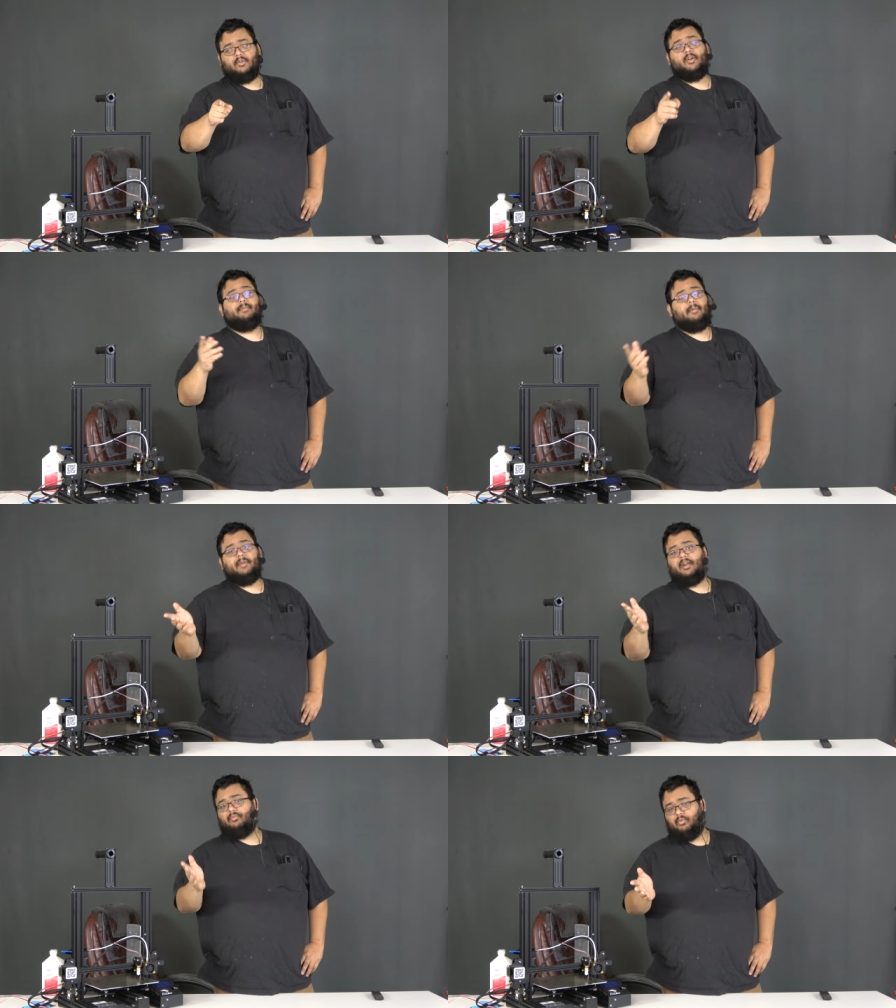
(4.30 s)
Okay,
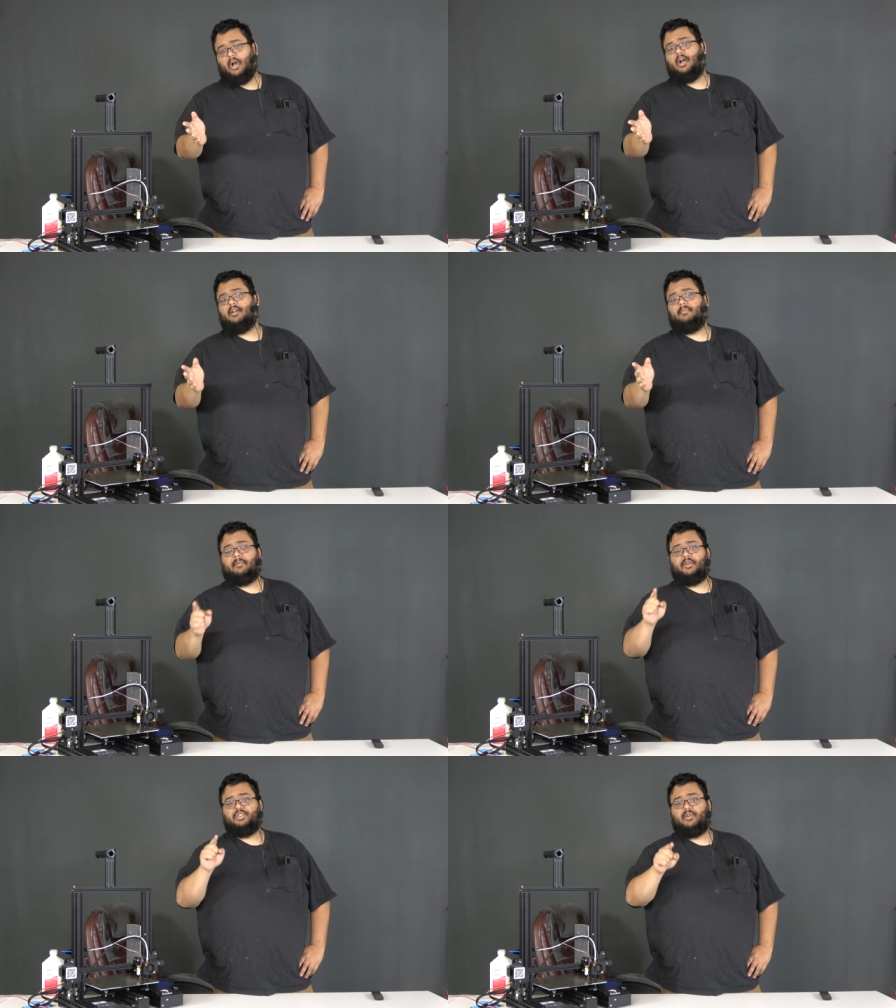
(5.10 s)
maybe not wrong, but
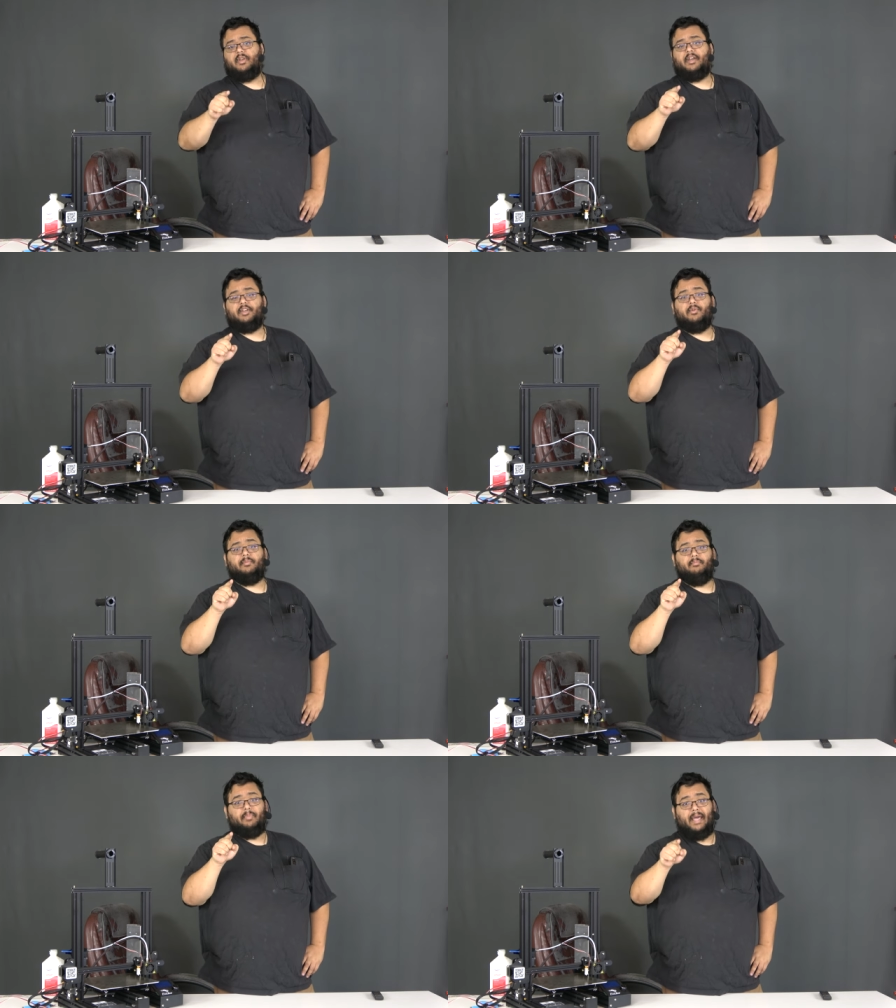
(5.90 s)
I'm going to show you how to do
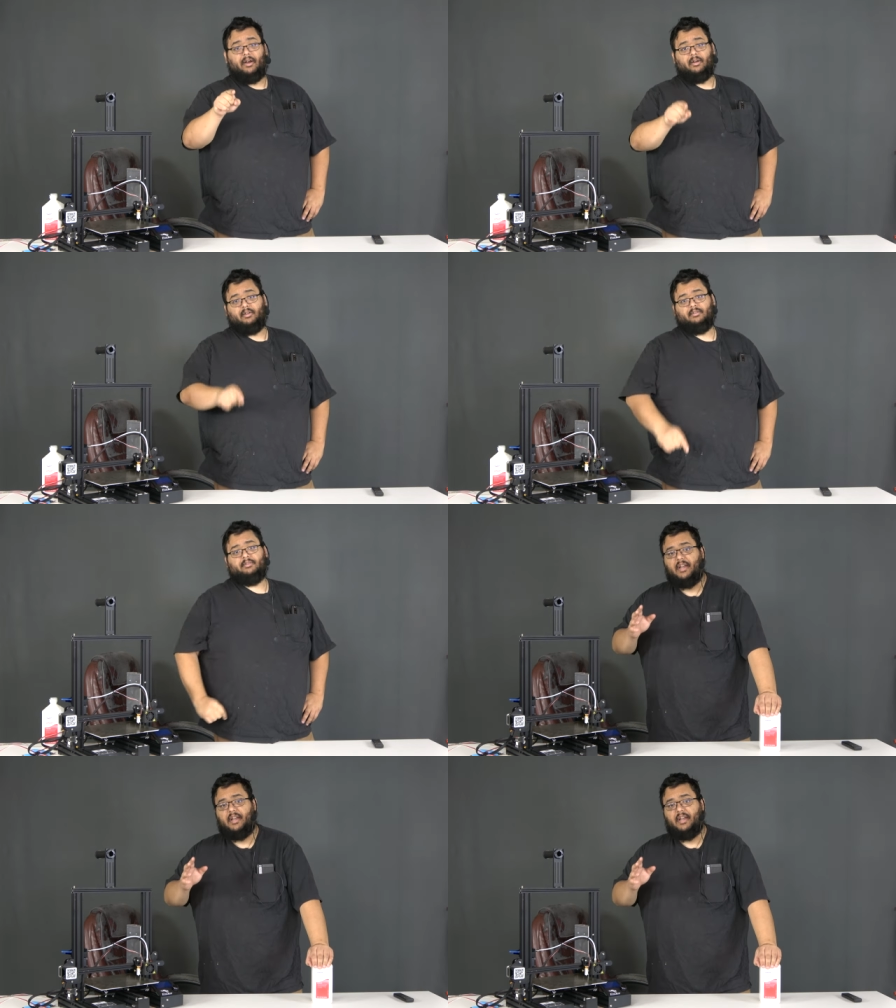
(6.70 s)
it better.